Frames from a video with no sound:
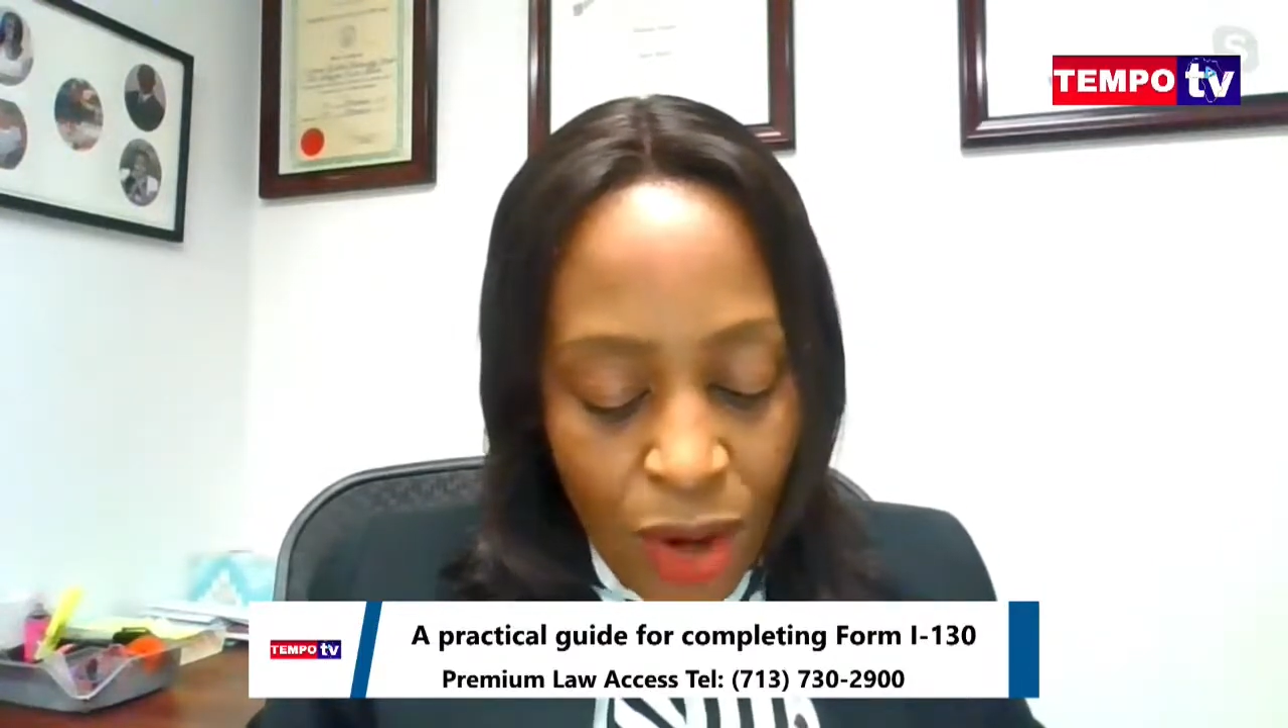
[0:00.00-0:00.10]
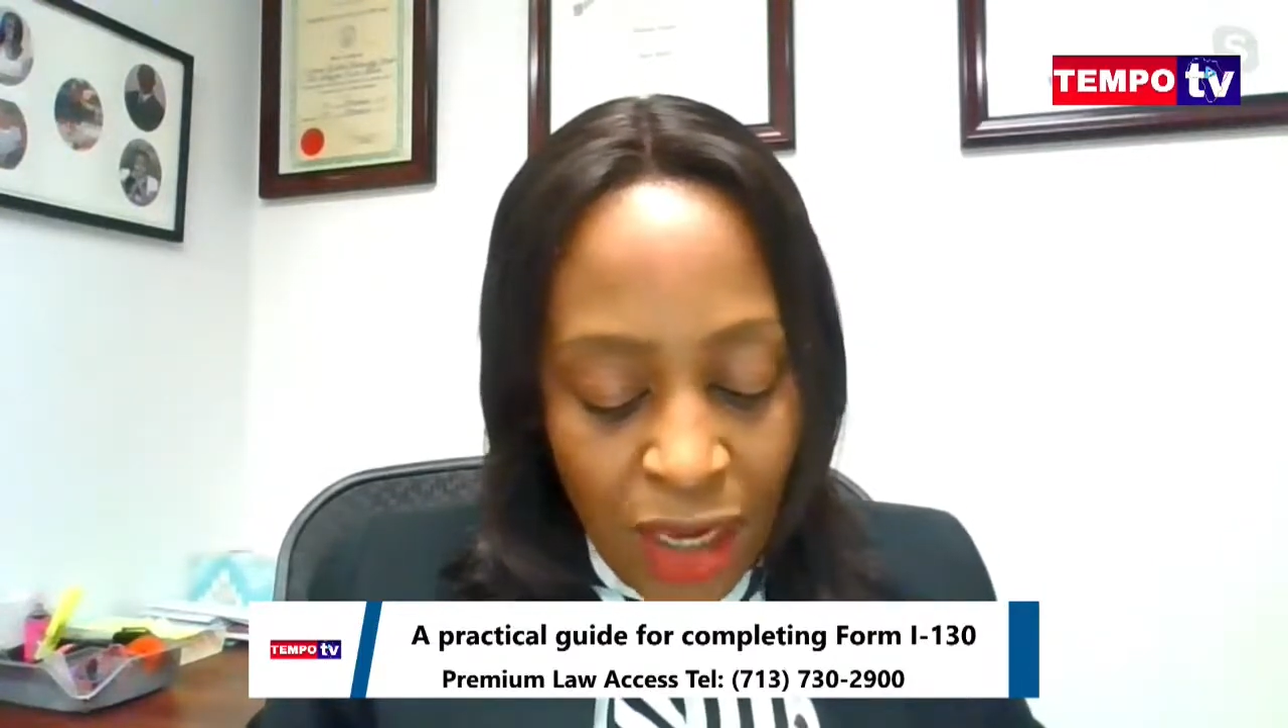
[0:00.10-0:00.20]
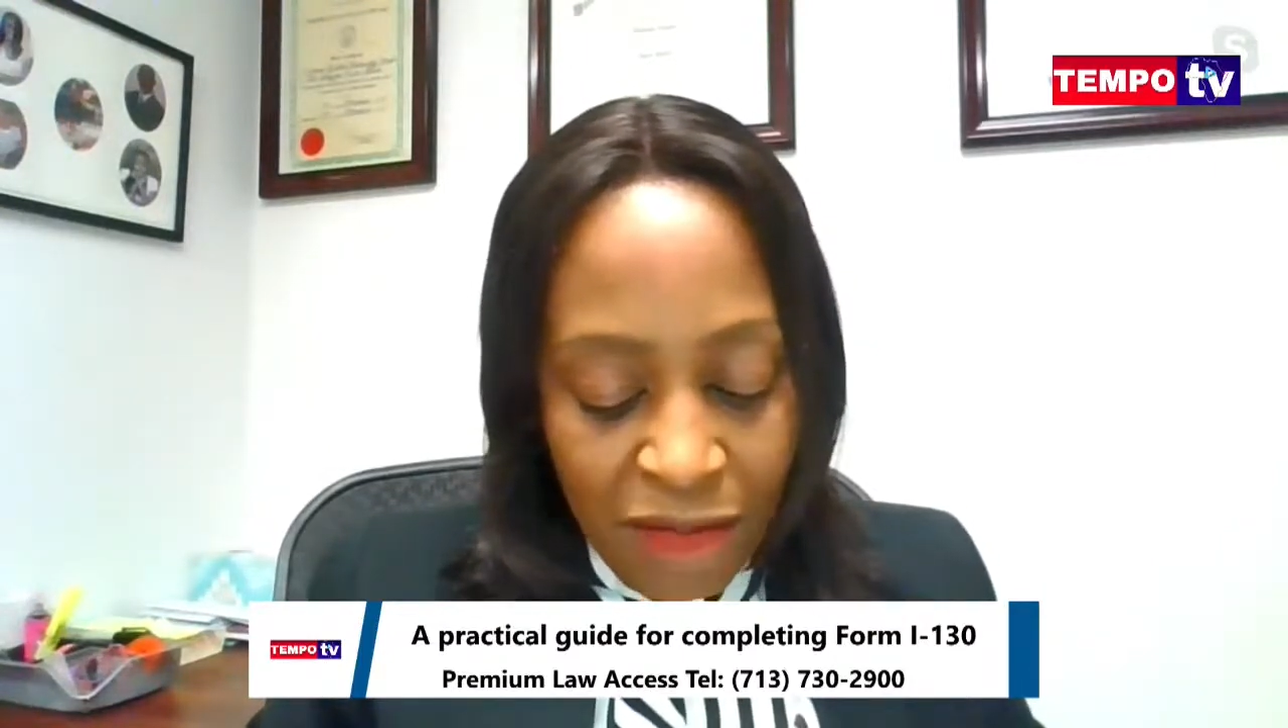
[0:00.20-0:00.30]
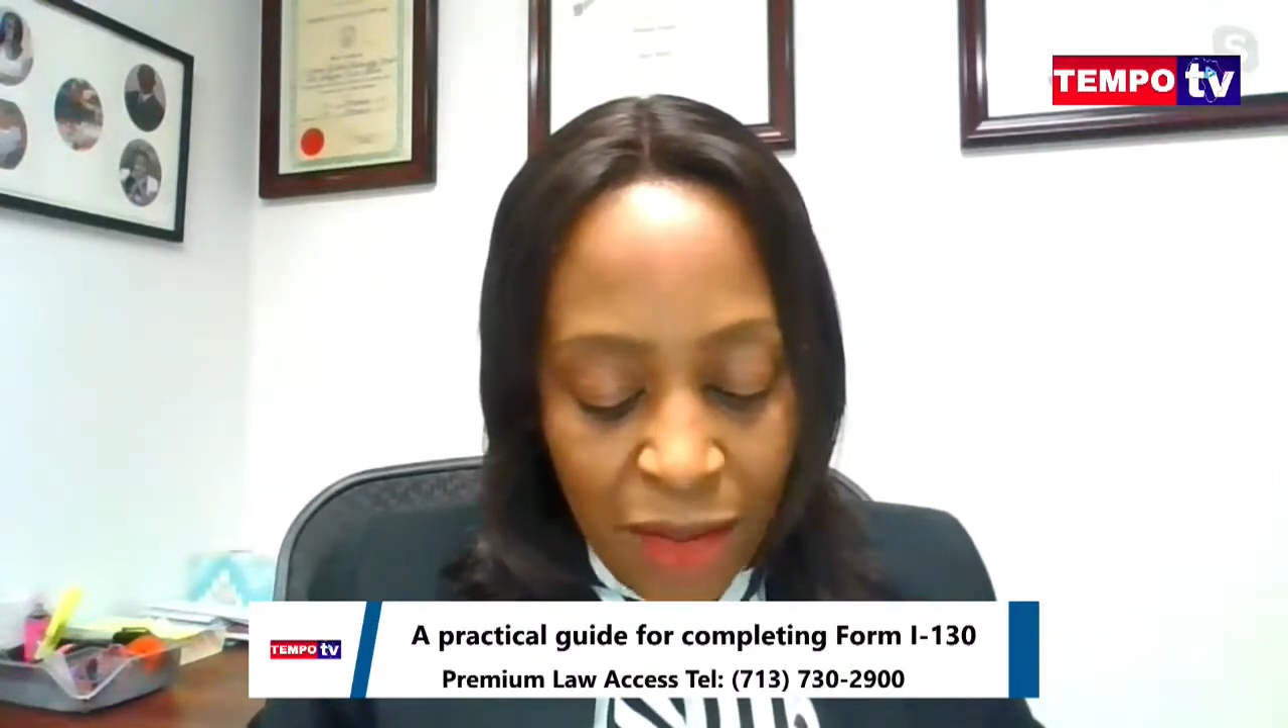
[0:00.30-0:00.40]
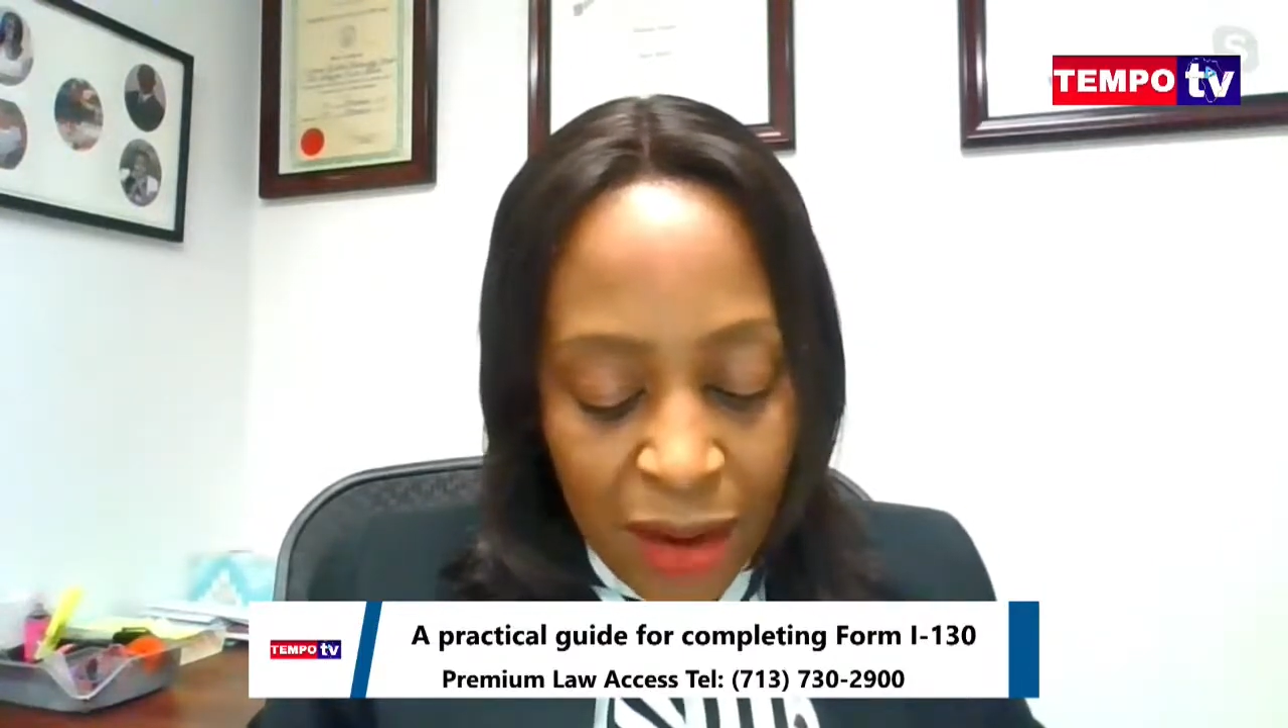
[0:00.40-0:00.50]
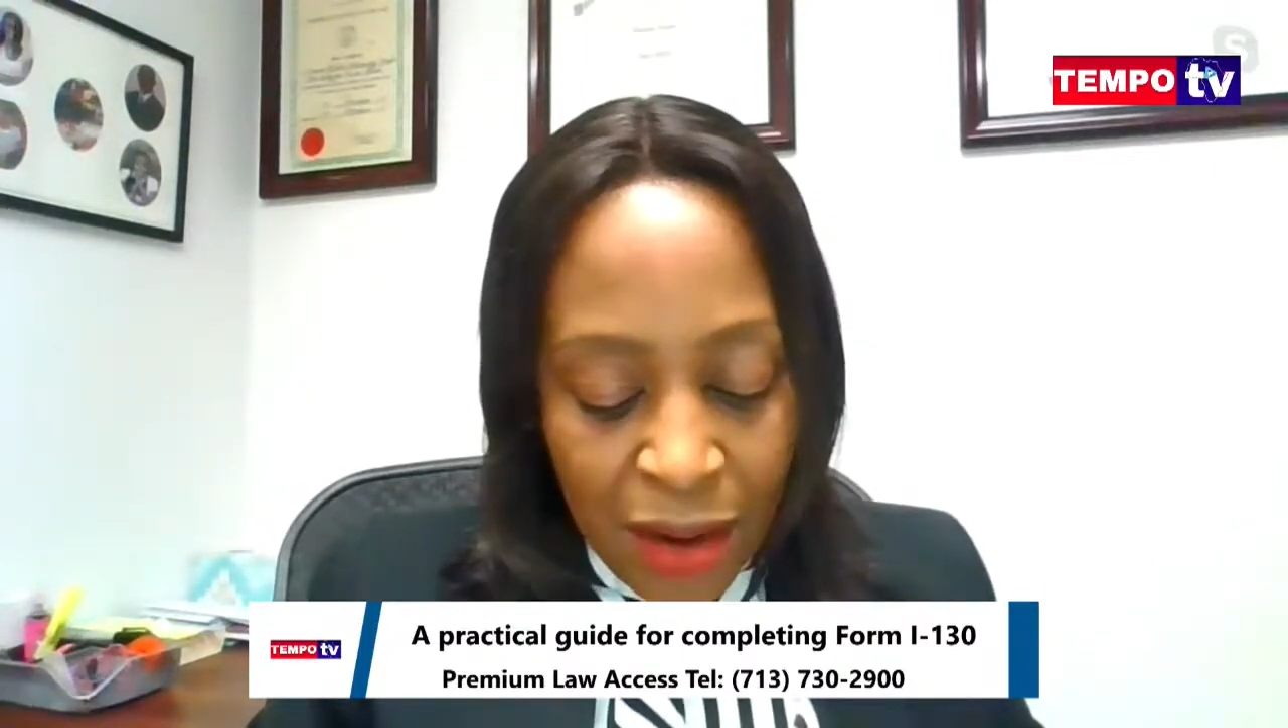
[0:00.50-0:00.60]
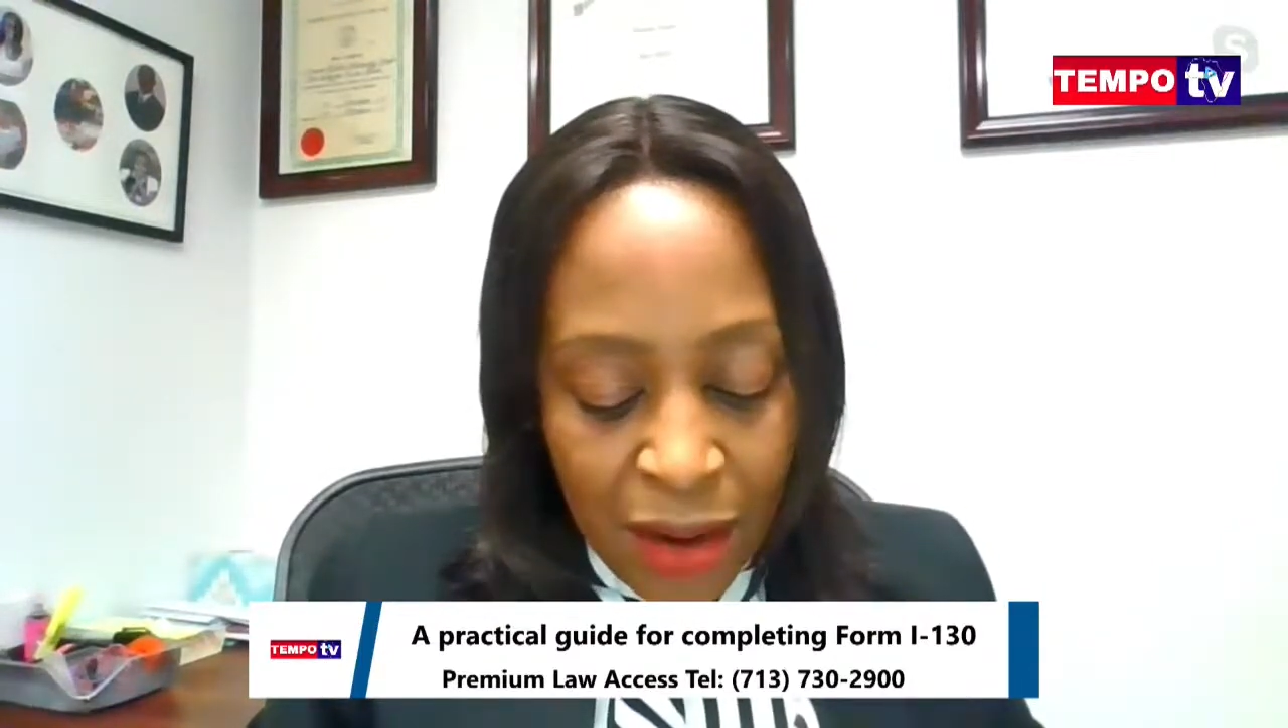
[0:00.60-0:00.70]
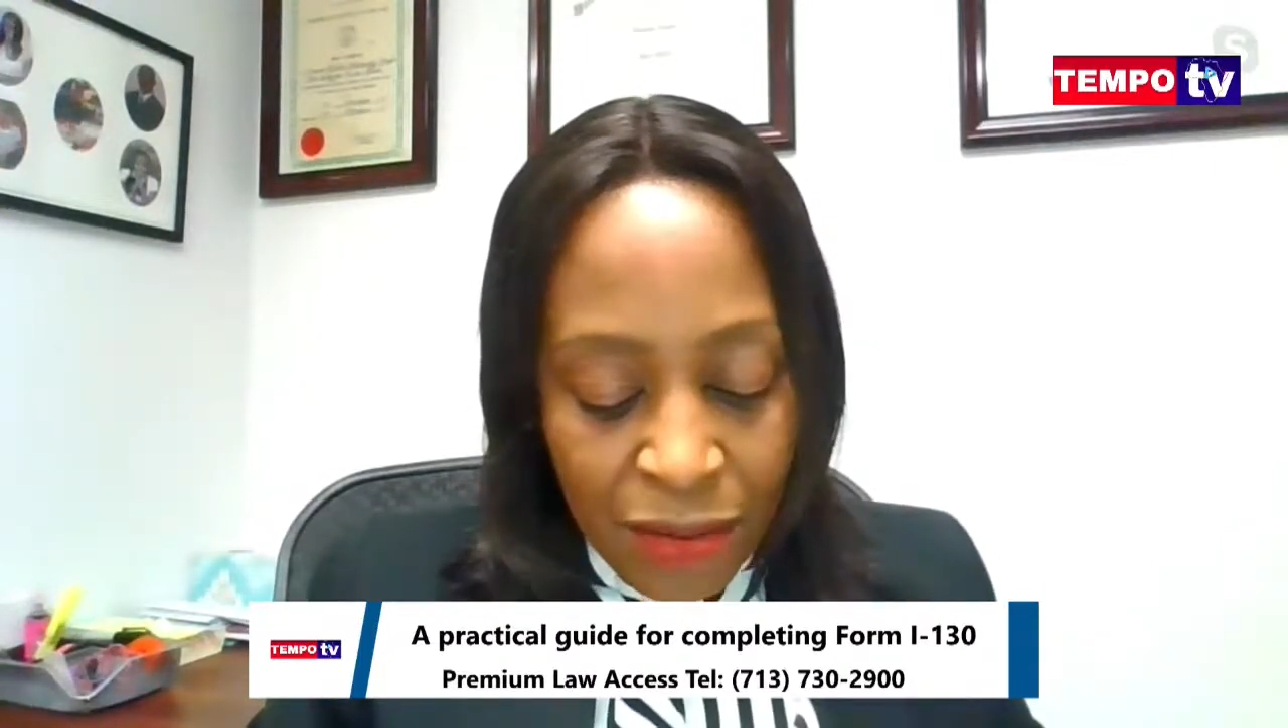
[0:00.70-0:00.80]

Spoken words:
what if my